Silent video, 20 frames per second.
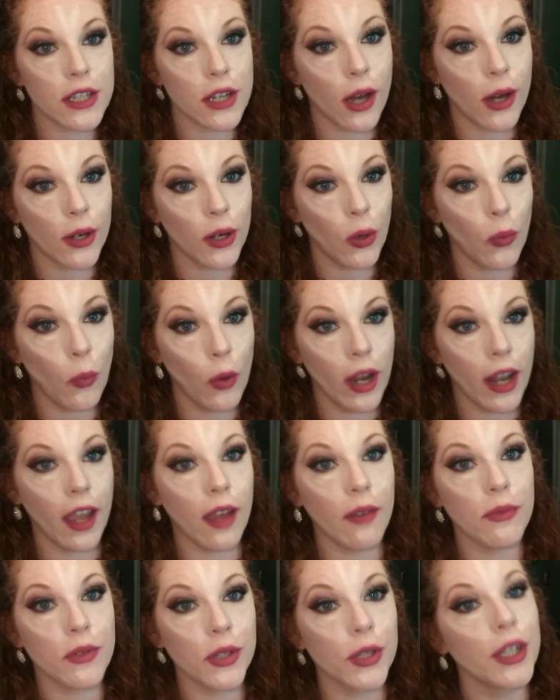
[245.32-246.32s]
daughter went
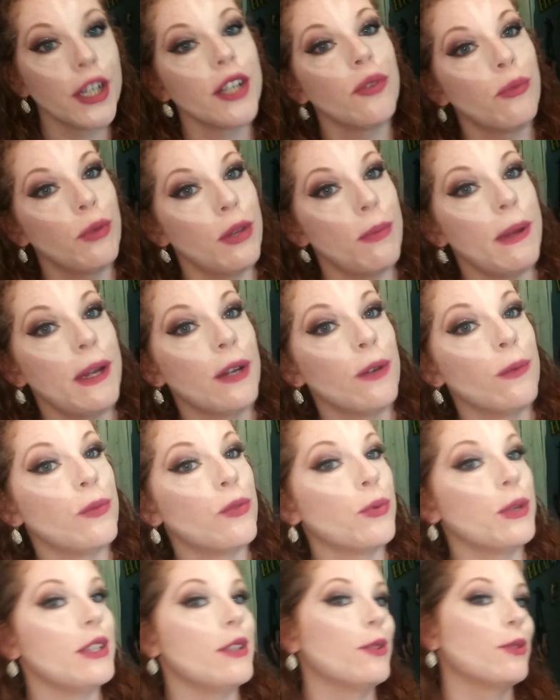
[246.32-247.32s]
after it with a pair of
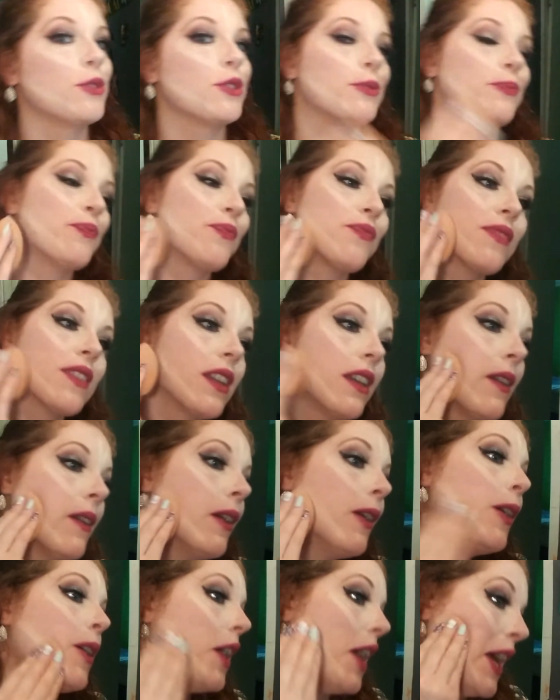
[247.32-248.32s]
tweezers.
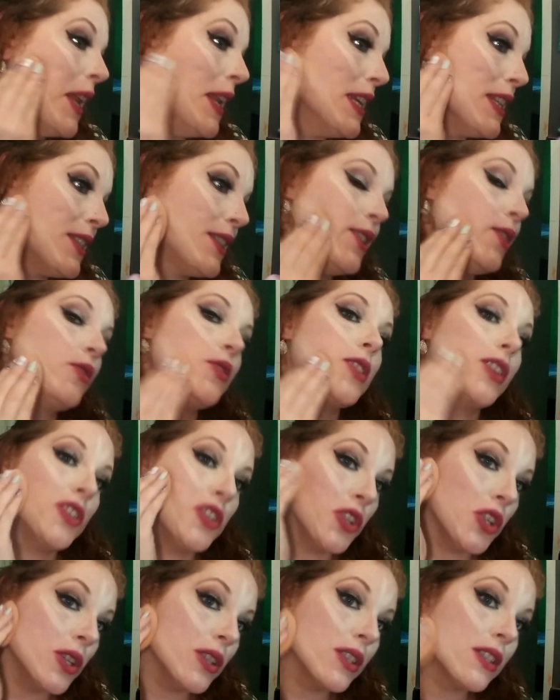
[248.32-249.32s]
And it's still
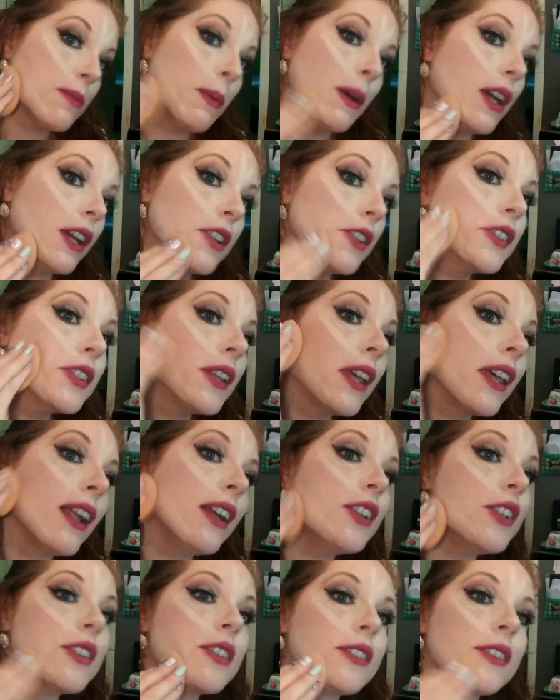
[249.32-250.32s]
such a good sponge that
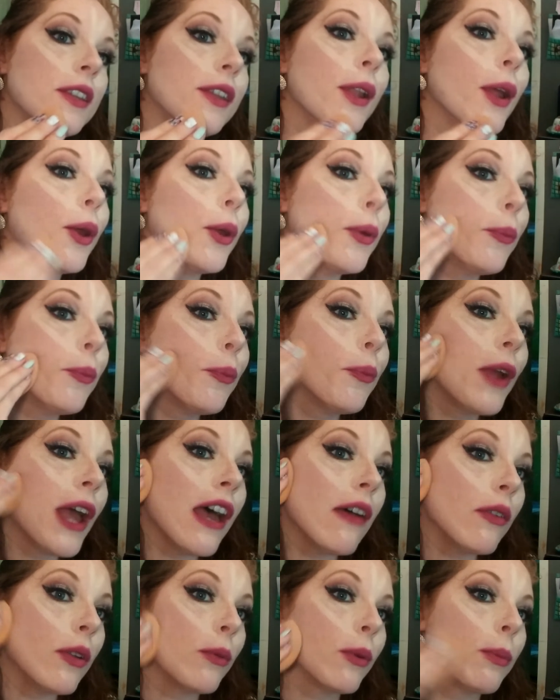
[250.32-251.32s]
I just,
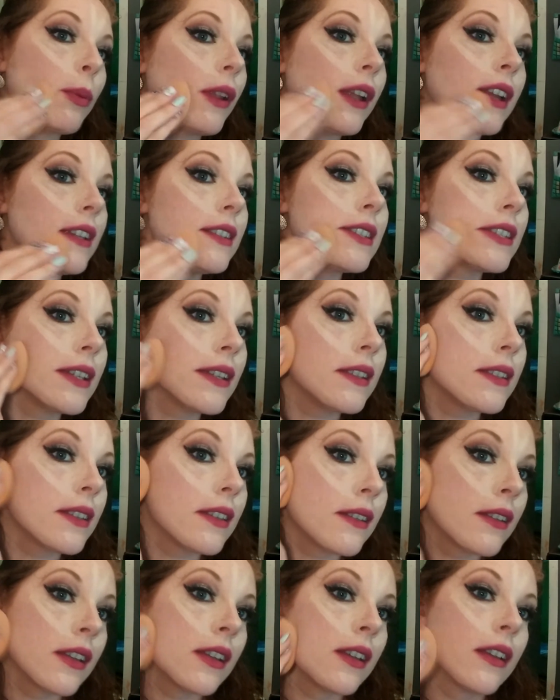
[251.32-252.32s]
haven't replaced it.
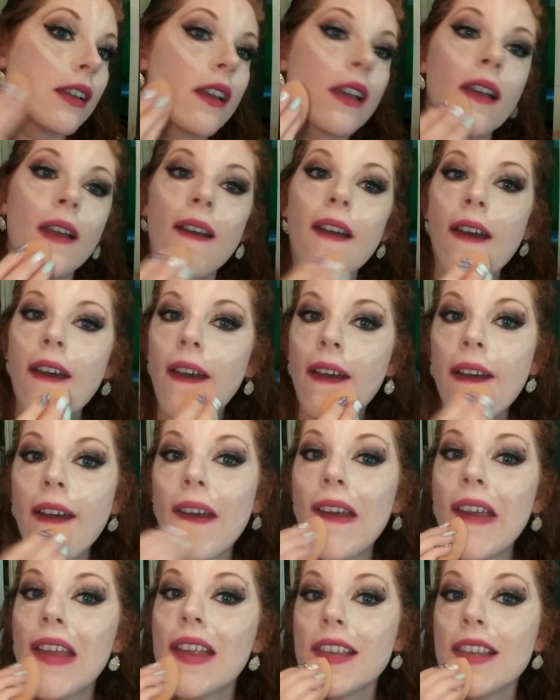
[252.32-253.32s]

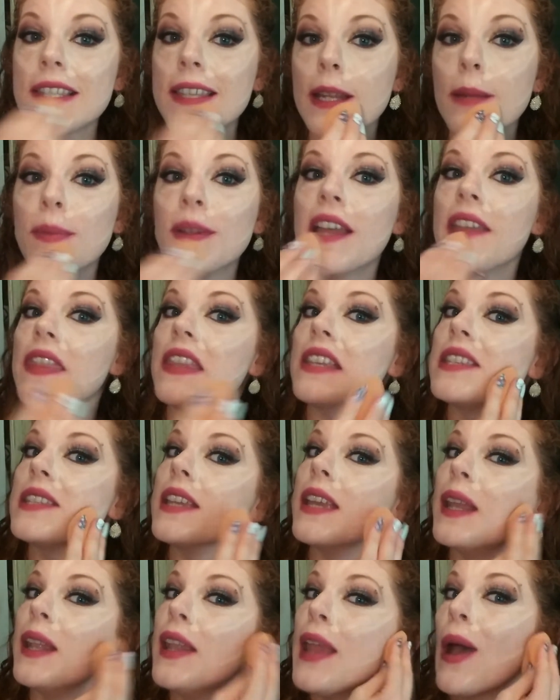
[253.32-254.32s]
I'm just going to blend this
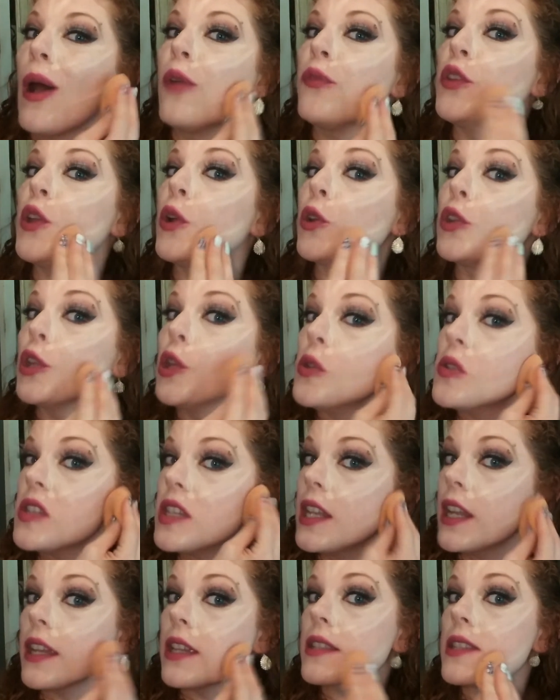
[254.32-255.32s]
in. Now, if you're
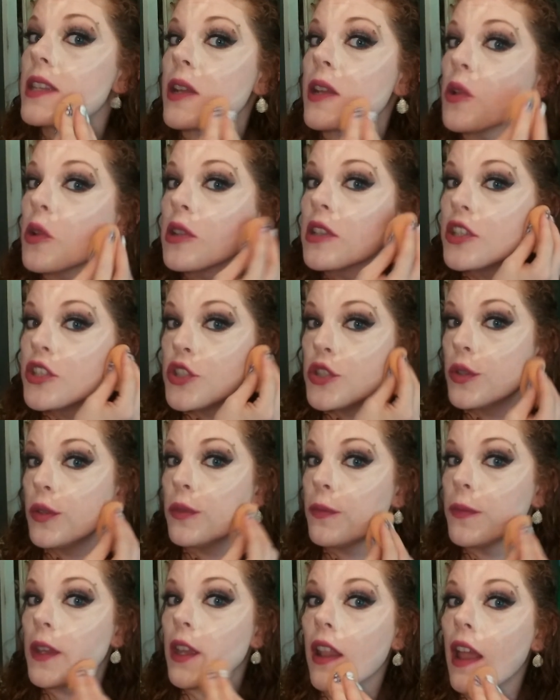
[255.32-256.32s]
using a concealer that you
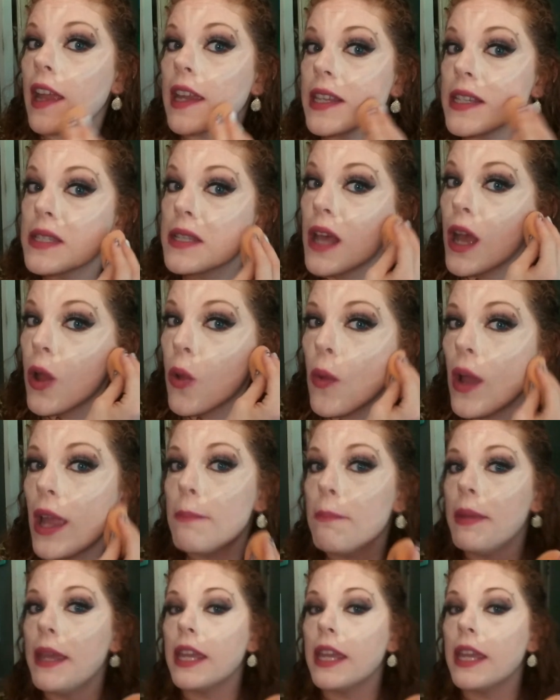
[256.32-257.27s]
feel like is not quite